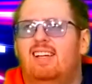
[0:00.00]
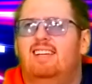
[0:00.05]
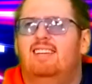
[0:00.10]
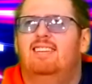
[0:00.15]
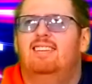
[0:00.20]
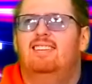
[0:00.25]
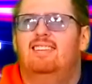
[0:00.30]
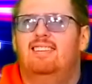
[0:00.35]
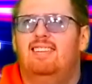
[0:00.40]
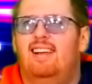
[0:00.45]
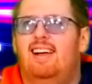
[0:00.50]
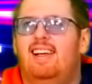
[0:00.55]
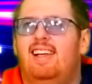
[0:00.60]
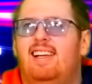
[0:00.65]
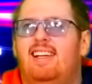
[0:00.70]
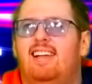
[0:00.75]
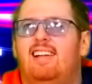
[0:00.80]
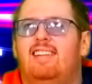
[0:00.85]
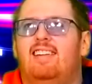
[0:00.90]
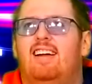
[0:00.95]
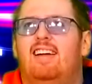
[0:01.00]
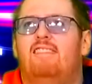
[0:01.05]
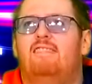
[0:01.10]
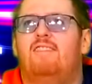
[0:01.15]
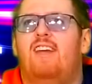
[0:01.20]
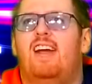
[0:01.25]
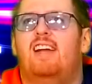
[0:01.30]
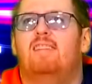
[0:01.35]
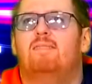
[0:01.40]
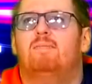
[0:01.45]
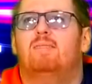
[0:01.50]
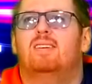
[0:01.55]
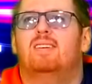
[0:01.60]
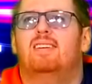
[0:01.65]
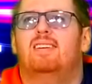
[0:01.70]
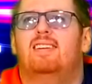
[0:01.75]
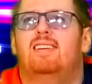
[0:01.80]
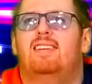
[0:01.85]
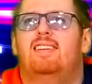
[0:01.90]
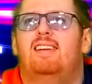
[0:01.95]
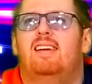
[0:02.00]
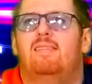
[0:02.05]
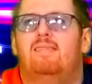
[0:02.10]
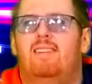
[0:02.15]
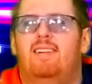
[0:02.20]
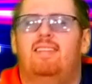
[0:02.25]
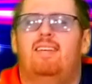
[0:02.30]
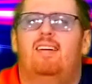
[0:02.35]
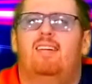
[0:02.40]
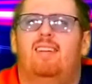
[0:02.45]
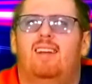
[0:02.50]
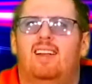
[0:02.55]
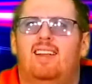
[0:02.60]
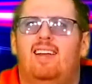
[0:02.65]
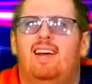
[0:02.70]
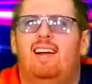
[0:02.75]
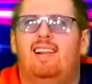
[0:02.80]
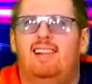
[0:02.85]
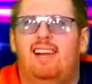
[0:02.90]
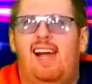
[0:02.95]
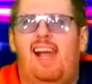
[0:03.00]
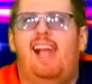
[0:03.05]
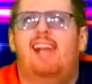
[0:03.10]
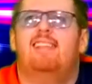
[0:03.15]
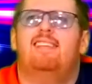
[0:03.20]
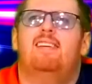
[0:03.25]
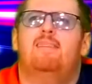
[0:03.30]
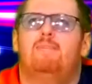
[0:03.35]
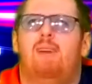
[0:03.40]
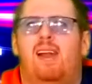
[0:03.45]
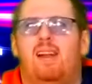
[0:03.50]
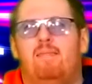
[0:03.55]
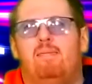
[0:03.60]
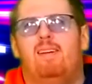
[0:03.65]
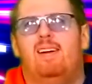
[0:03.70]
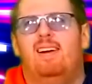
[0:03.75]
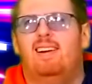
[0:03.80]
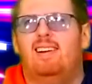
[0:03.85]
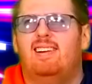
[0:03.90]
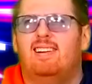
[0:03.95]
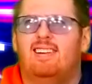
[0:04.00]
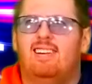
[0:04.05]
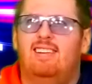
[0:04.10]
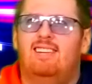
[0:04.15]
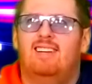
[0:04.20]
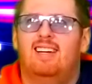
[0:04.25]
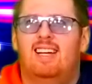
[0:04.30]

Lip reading: Like us on Facebook, Tim Show and Tell, and Tim Bennett Productions.